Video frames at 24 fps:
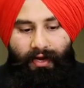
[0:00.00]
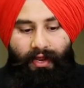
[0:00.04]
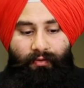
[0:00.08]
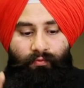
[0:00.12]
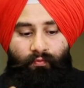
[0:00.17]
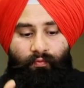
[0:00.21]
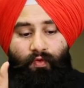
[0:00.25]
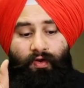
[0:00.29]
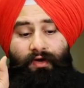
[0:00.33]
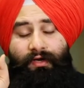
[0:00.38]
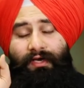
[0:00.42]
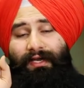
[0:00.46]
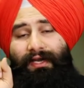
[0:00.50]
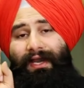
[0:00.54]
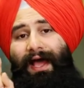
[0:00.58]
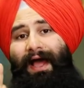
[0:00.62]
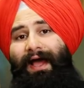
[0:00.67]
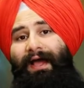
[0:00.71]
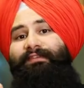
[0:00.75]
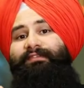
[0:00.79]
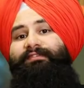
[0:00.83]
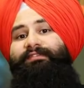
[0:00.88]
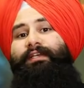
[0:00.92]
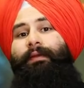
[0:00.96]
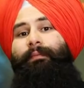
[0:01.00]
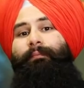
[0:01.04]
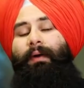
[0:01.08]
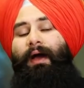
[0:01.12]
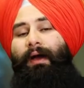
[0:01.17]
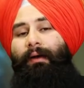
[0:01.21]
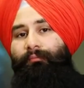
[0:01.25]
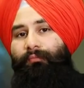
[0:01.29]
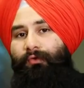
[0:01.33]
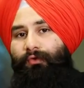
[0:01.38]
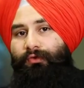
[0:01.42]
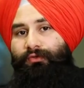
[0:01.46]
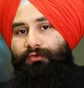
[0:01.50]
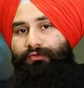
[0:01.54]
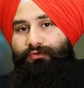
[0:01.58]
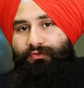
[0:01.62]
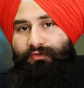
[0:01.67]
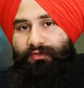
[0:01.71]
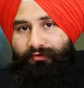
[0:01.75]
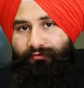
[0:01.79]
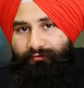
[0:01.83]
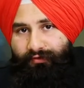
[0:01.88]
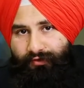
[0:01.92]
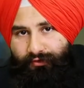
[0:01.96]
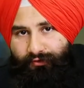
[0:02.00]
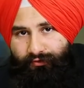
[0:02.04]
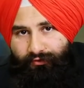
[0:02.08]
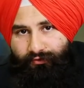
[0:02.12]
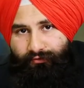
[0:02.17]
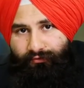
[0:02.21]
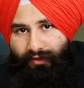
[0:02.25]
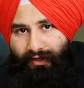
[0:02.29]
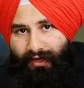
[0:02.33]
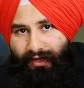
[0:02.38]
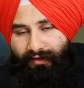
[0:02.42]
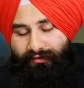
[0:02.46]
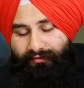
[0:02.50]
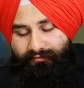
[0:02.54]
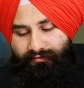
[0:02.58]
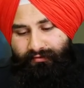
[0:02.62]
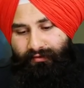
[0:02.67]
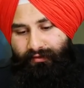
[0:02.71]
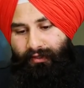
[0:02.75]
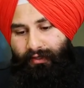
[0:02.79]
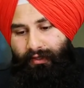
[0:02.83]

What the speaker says: And one last tip I'm going to give it to you guys.